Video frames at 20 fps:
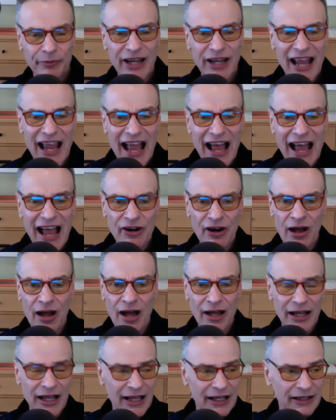
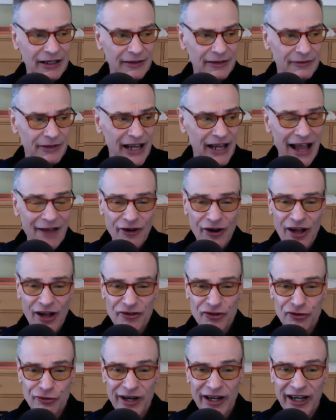Kavanaugh and
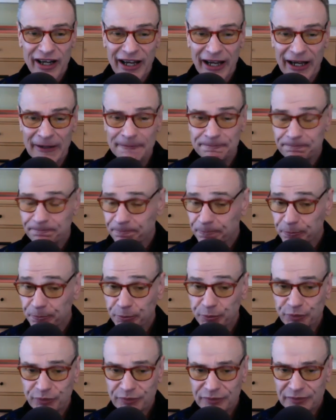Kavanaugh's drinking.
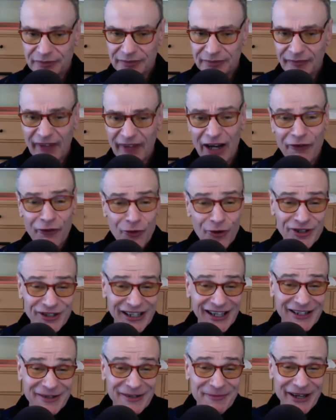And of course, he
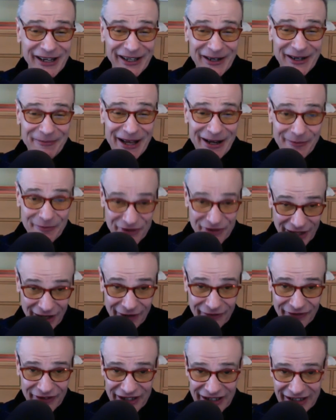had to make it about
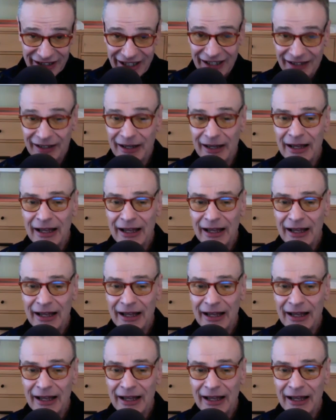himself, and he did.